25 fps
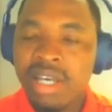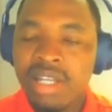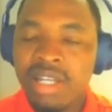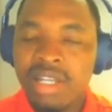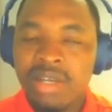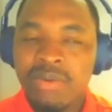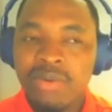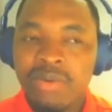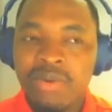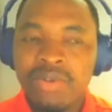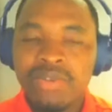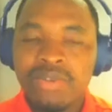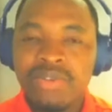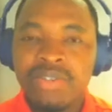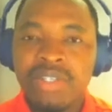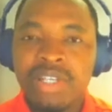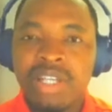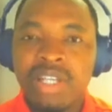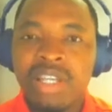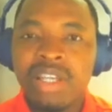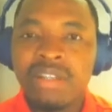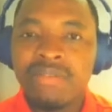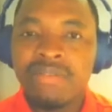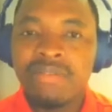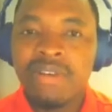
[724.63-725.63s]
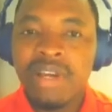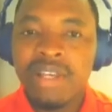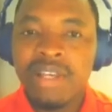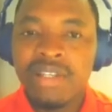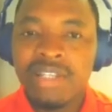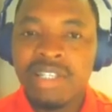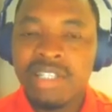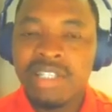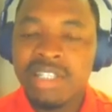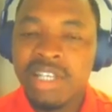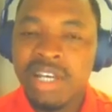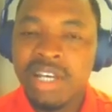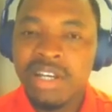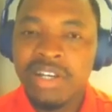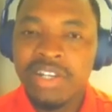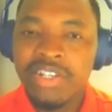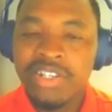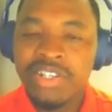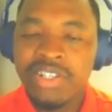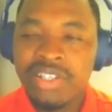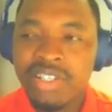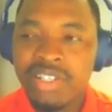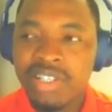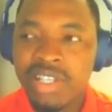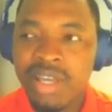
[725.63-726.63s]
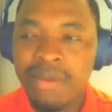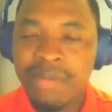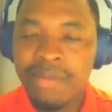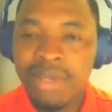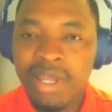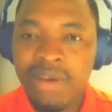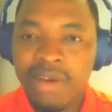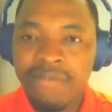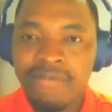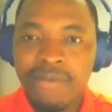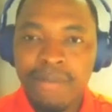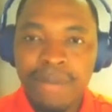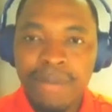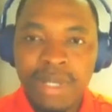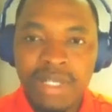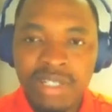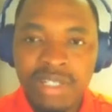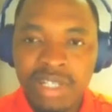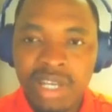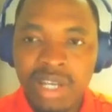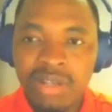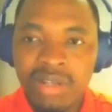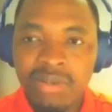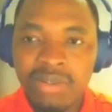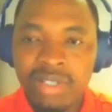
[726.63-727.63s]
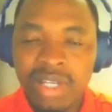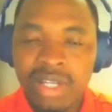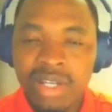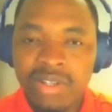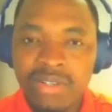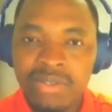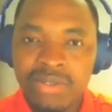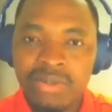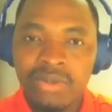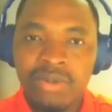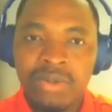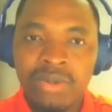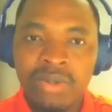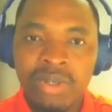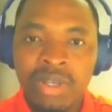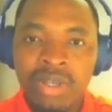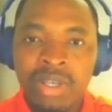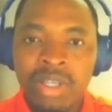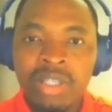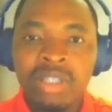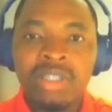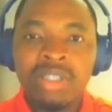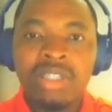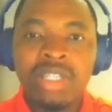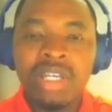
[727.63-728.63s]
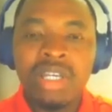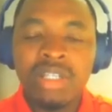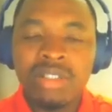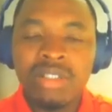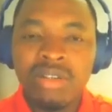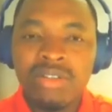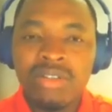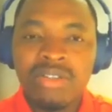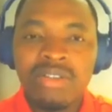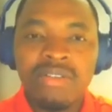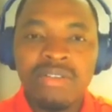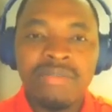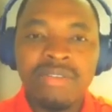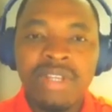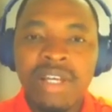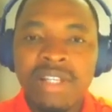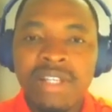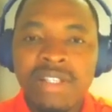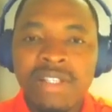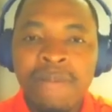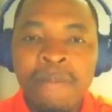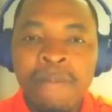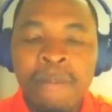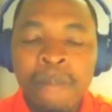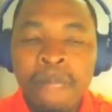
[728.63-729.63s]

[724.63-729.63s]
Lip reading: And then once you select files, it arranges them in alphabetical order. So take note of that.